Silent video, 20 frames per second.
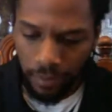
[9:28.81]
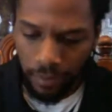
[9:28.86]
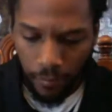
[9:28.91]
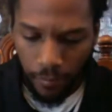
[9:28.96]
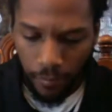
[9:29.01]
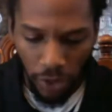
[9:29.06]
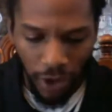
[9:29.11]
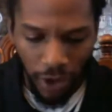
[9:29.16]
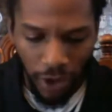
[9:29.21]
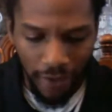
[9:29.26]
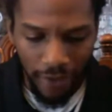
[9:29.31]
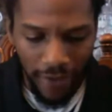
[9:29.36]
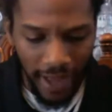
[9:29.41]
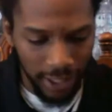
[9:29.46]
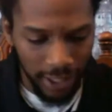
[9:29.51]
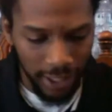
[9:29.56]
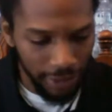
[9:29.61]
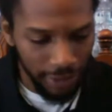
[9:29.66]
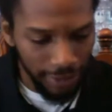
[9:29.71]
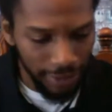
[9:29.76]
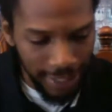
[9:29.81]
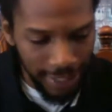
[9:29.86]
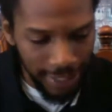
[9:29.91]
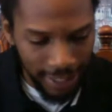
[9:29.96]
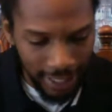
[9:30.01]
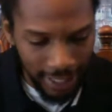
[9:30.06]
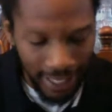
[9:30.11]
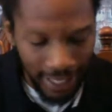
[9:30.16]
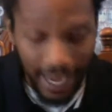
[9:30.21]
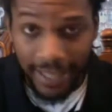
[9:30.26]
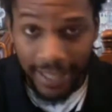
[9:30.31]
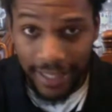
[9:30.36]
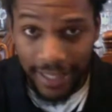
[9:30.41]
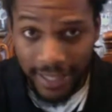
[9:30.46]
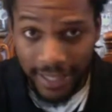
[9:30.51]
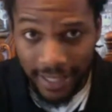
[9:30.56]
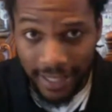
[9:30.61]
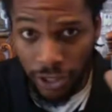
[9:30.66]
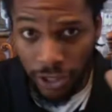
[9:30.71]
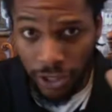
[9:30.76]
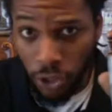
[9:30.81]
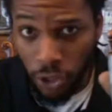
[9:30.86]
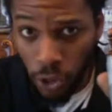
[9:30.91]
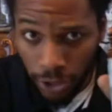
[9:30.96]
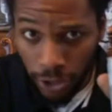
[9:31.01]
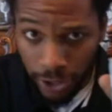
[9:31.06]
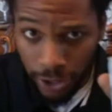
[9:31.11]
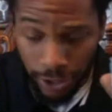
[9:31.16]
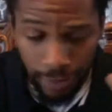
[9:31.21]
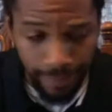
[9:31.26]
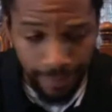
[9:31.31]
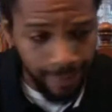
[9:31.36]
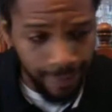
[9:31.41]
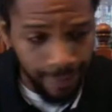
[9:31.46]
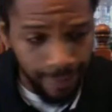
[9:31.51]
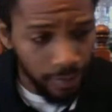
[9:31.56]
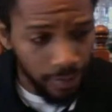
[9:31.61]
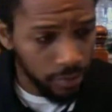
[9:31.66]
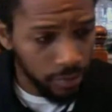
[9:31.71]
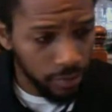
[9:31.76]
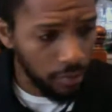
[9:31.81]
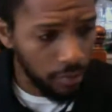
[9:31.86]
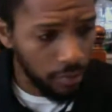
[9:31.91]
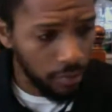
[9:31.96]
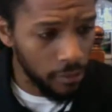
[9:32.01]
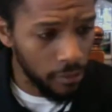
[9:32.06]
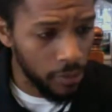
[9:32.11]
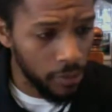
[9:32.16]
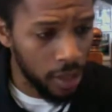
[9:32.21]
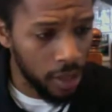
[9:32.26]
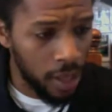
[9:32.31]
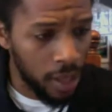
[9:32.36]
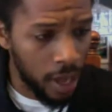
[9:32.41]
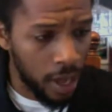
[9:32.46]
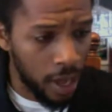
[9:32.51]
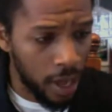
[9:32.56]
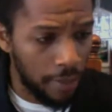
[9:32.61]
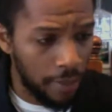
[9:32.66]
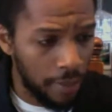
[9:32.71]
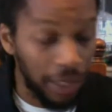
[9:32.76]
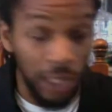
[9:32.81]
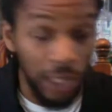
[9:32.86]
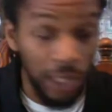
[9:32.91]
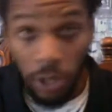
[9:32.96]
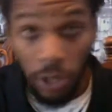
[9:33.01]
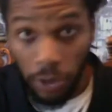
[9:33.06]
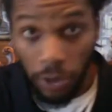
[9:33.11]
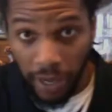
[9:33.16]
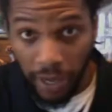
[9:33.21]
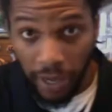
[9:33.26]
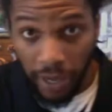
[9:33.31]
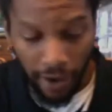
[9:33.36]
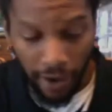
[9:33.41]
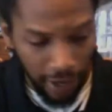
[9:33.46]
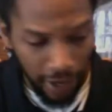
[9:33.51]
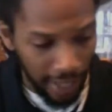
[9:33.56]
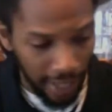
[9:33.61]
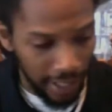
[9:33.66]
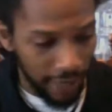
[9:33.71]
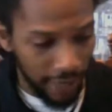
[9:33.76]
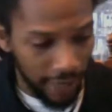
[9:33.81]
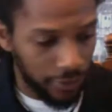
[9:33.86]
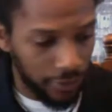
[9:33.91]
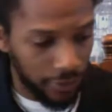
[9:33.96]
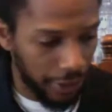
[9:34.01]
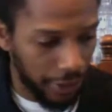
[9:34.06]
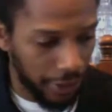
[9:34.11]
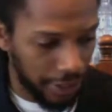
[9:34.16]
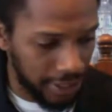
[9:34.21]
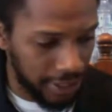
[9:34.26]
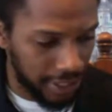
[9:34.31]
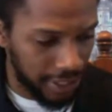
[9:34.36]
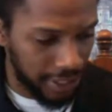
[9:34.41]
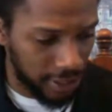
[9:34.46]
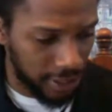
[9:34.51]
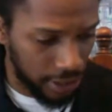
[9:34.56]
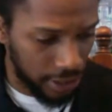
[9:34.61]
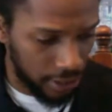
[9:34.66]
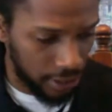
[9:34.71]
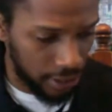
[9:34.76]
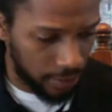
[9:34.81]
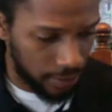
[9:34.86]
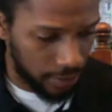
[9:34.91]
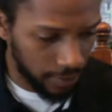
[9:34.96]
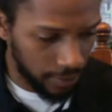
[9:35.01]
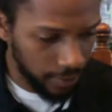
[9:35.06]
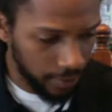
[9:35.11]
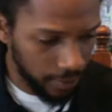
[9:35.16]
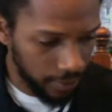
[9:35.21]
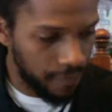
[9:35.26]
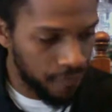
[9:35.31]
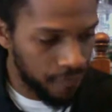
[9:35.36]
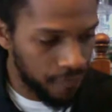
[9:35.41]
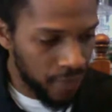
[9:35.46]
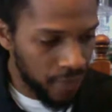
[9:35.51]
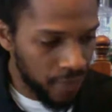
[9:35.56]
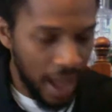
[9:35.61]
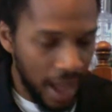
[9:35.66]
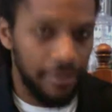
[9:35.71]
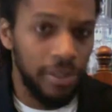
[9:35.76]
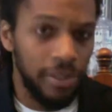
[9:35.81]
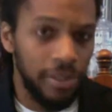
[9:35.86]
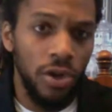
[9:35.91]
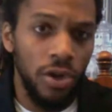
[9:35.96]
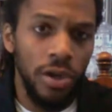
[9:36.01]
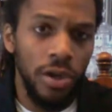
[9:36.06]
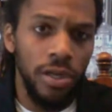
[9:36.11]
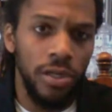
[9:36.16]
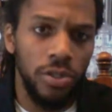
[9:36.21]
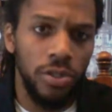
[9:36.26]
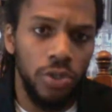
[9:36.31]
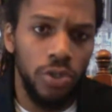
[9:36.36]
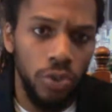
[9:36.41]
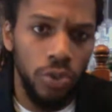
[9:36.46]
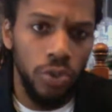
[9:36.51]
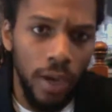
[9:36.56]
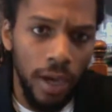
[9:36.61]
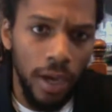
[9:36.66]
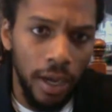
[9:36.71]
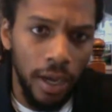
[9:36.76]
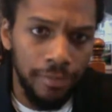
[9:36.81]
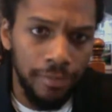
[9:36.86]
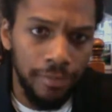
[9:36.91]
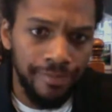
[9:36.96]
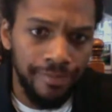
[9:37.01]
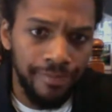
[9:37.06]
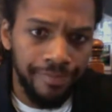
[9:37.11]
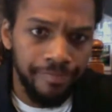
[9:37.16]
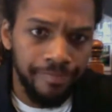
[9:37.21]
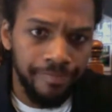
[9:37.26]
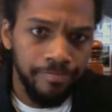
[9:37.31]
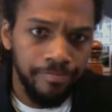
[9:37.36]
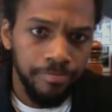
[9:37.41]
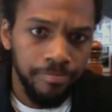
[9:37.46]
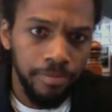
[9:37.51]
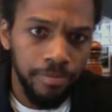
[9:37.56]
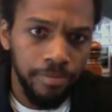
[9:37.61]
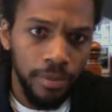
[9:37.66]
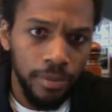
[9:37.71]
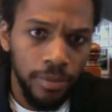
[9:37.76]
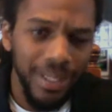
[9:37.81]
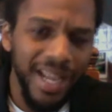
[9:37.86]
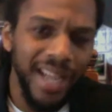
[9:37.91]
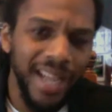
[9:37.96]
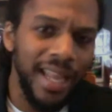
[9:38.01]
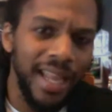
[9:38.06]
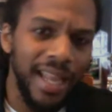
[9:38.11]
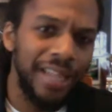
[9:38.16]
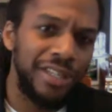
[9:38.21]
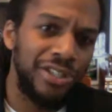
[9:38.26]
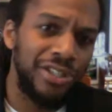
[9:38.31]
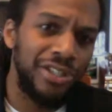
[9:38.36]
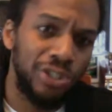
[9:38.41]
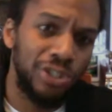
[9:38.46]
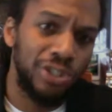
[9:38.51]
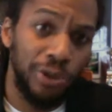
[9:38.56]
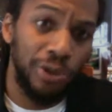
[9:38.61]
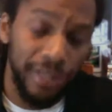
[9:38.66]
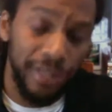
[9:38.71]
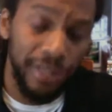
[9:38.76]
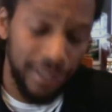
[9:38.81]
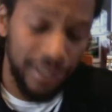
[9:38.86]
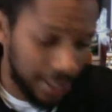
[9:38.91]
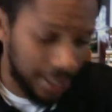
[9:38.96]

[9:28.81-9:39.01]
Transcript: I've actually recently gotten this into stores in the local area. I live in New York City, so I've been talking to a lot of stores